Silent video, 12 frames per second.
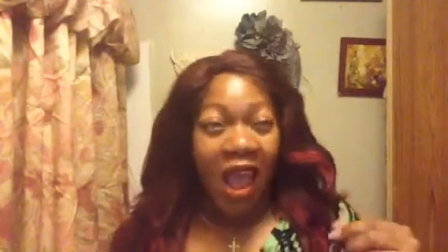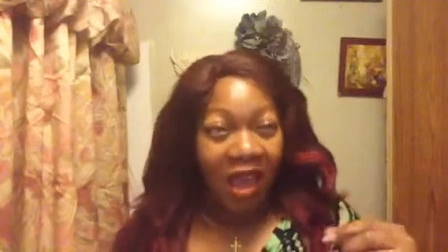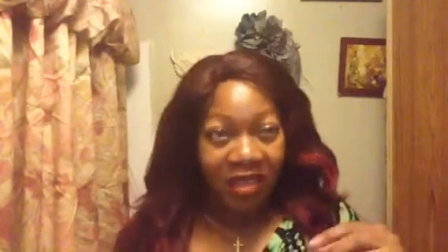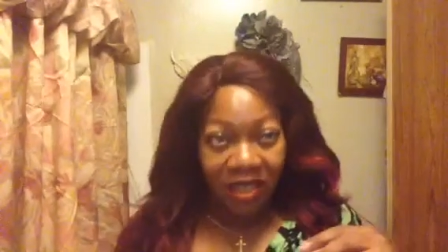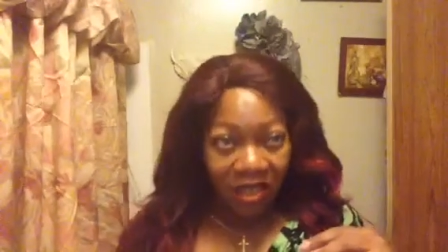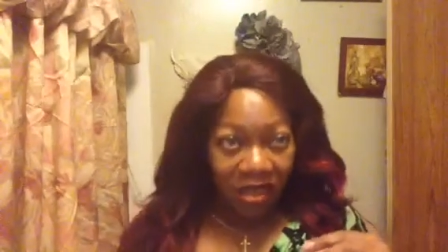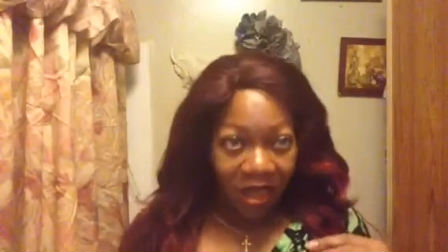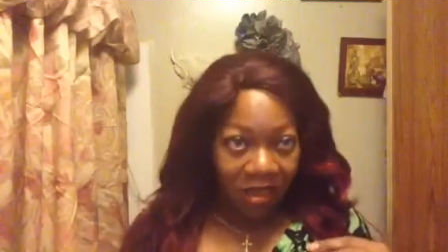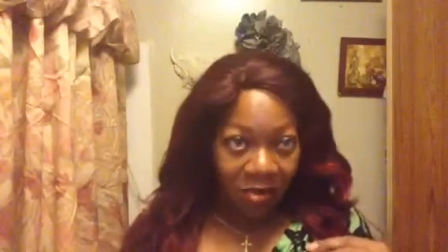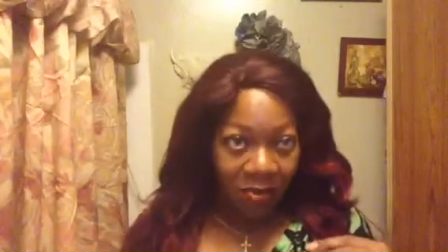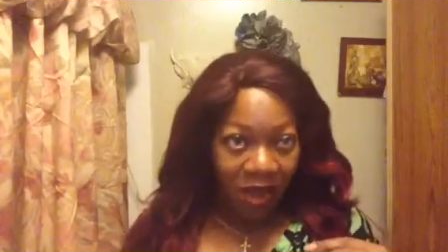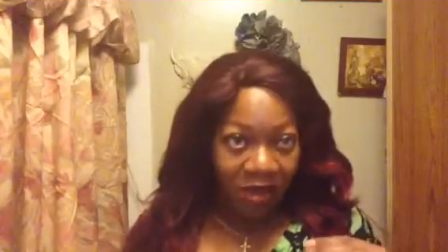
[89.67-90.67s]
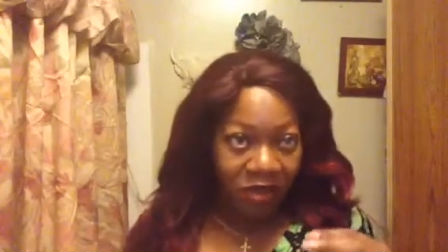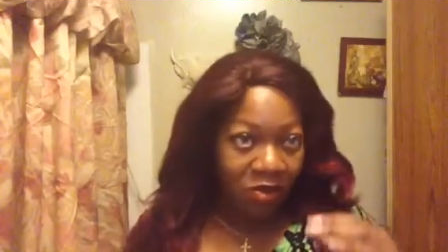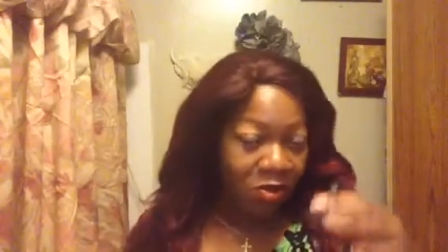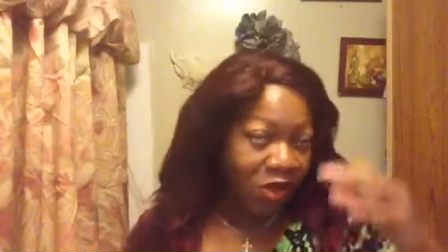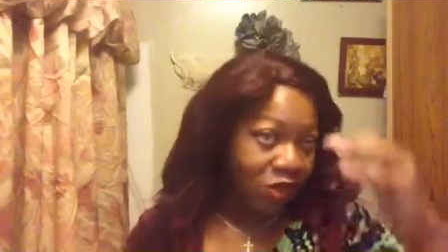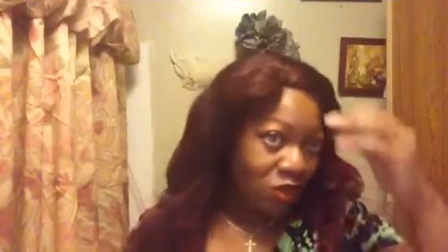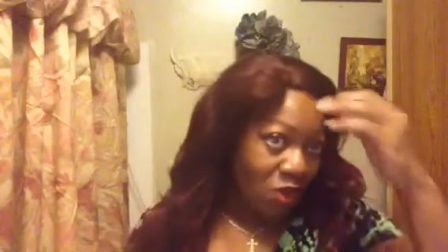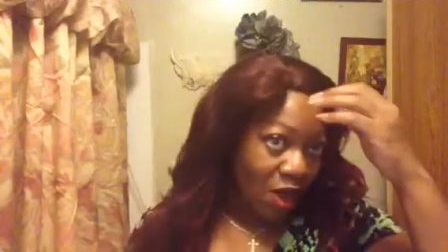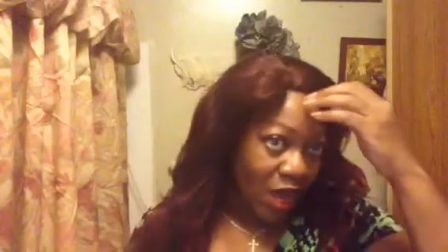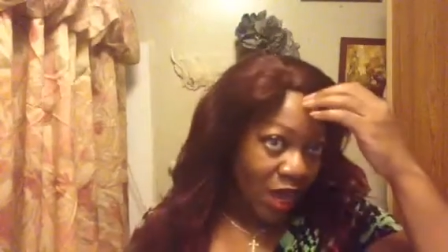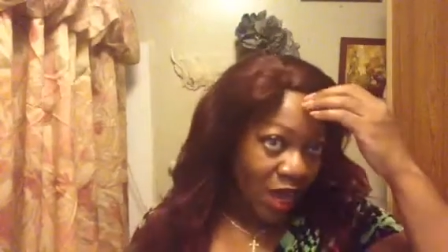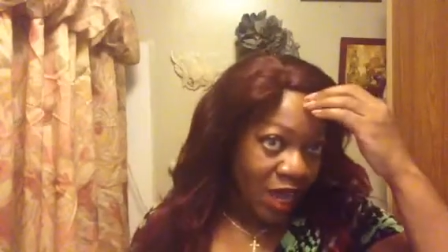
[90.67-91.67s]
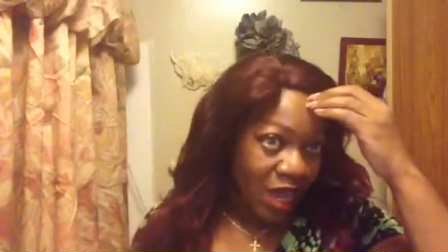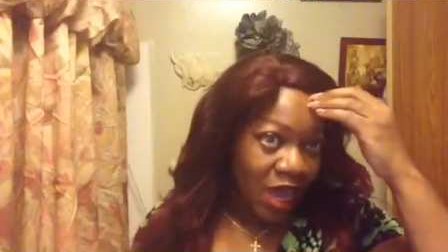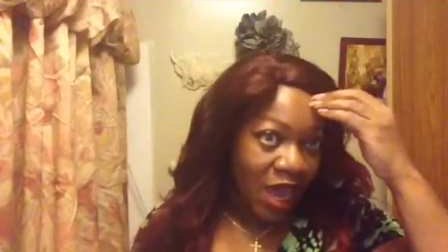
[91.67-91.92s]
I didn't like the bang so much so I